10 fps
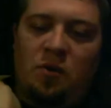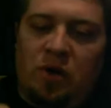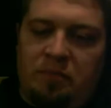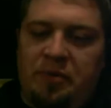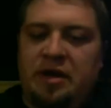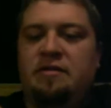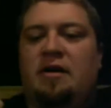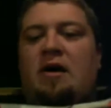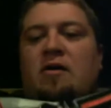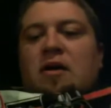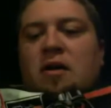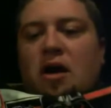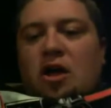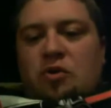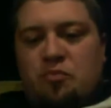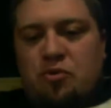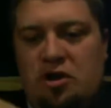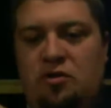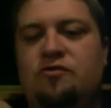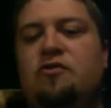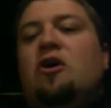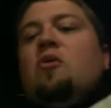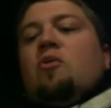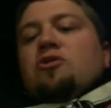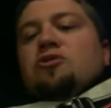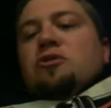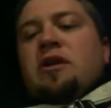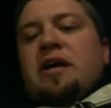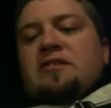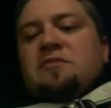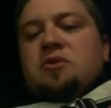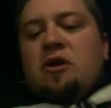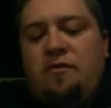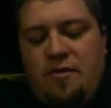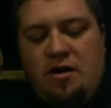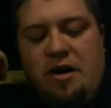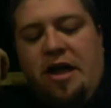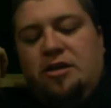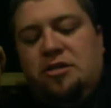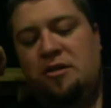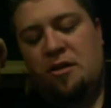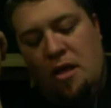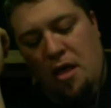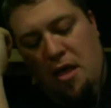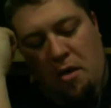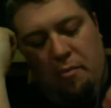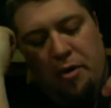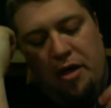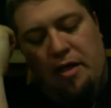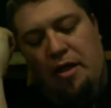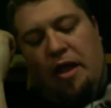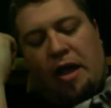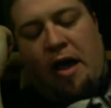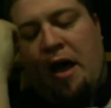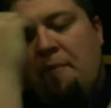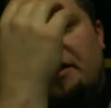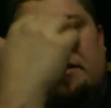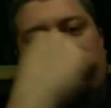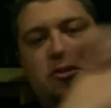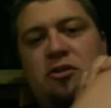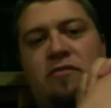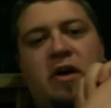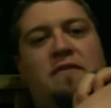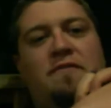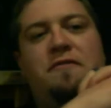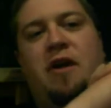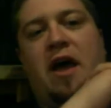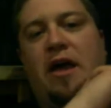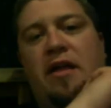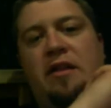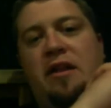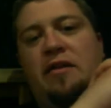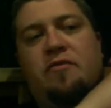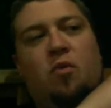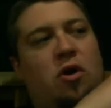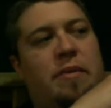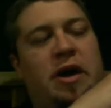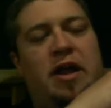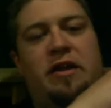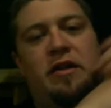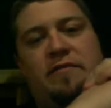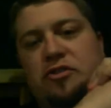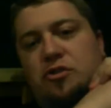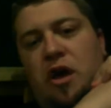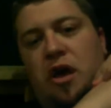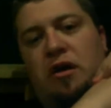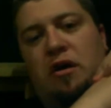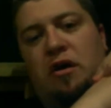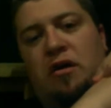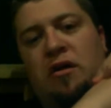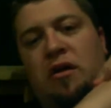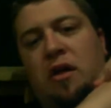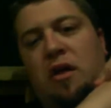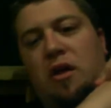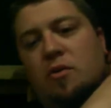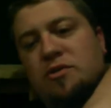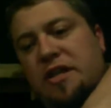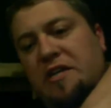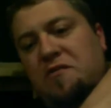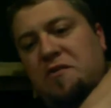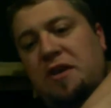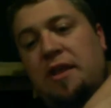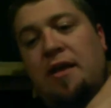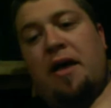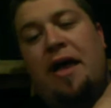I went and picked out a brand new Star Wars shirt, got some Darth Vader action. But I picked up a shirt right off the rack. I didn't have to worry about it. I didn't have to try it on. It was a nice feeling.